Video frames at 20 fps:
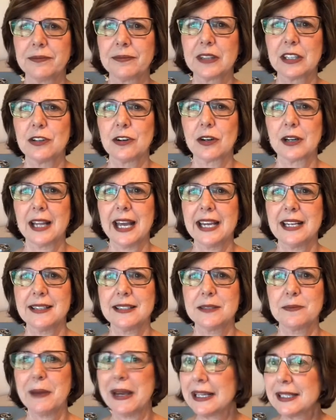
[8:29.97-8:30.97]

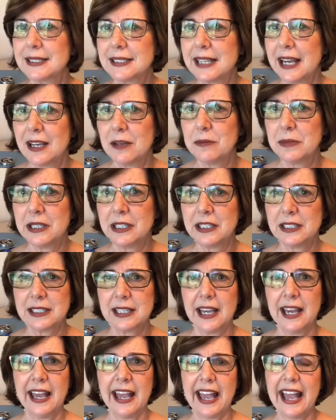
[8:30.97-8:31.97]
latest bank statement,
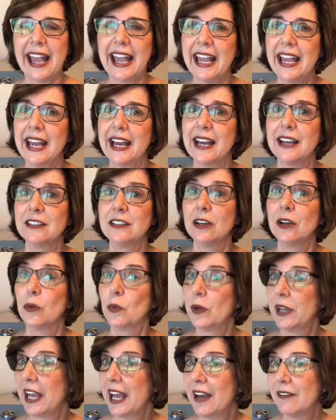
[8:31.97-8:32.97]
and
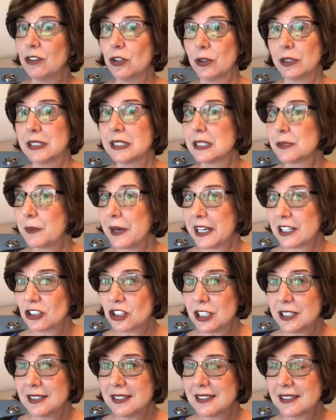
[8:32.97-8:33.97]
we have your
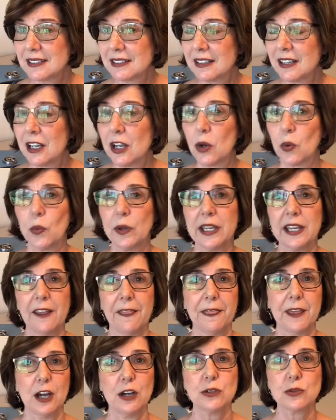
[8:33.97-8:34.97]
inspections. We get
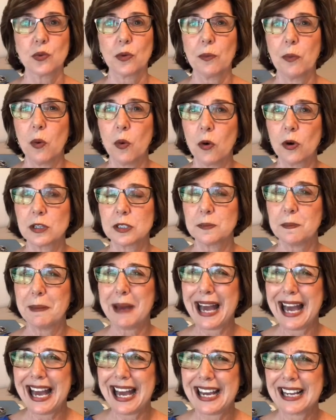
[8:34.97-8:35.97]
those reports
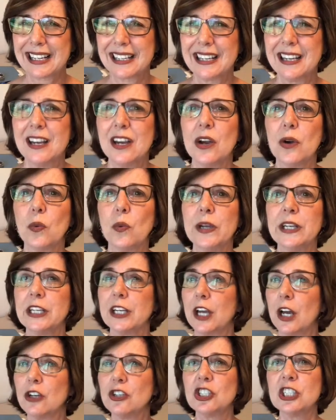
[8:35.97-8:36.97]
back. We
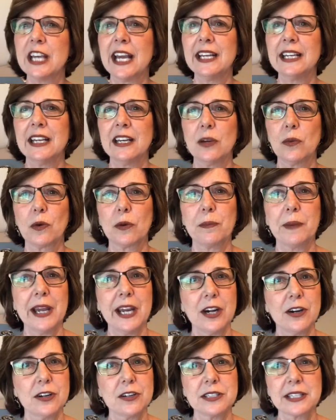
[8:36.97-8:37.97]
negotiate any
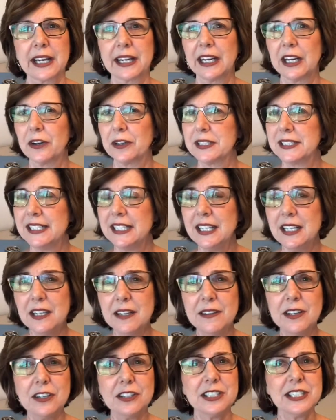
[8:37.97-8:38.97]
repairs. I guarantee you
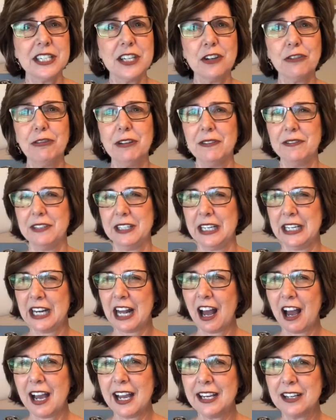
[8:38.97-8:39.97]
there's 10 or 15
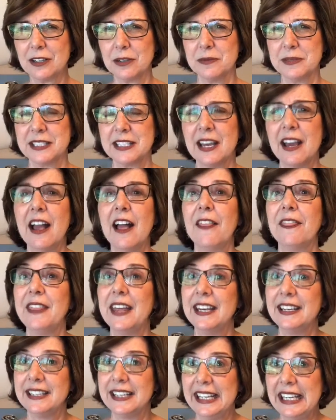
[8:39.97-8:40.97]
items
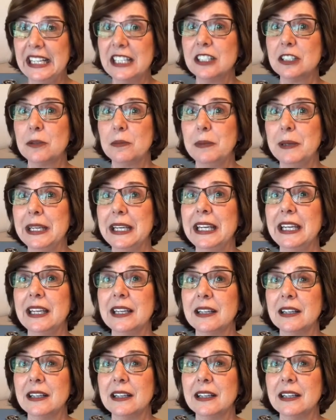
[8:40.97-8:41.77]
that need to be